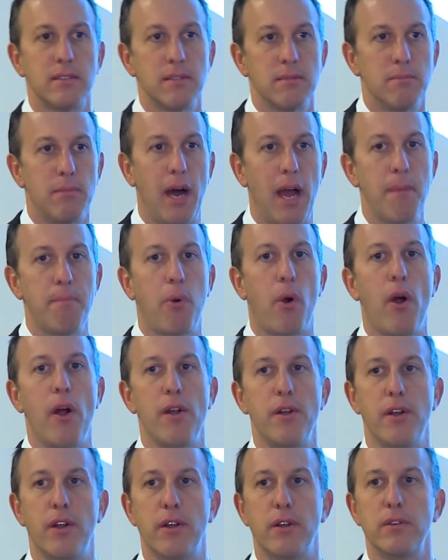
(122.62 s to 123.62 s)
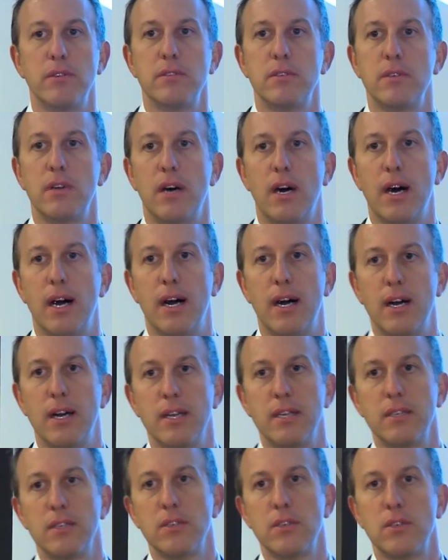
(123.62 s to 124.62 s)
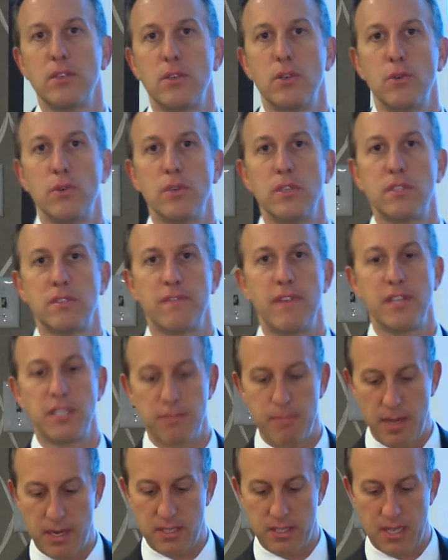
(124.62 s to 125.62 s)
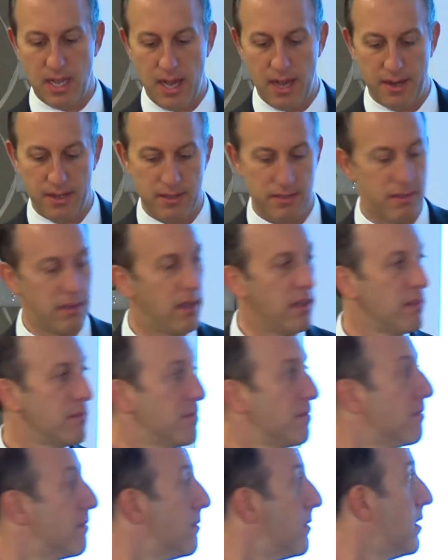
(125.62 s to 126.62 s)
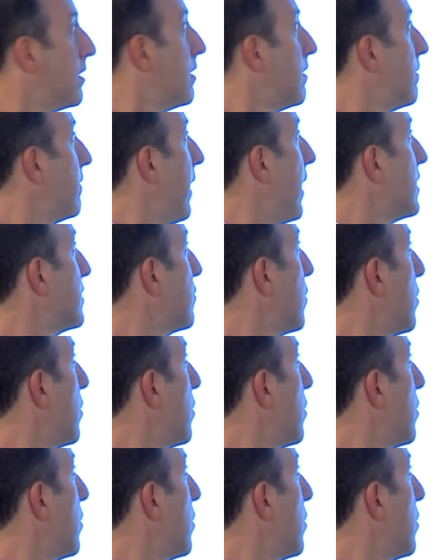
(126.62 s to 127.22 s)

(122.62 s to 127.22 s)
my partner, who is Vince Mezzada, I'll fast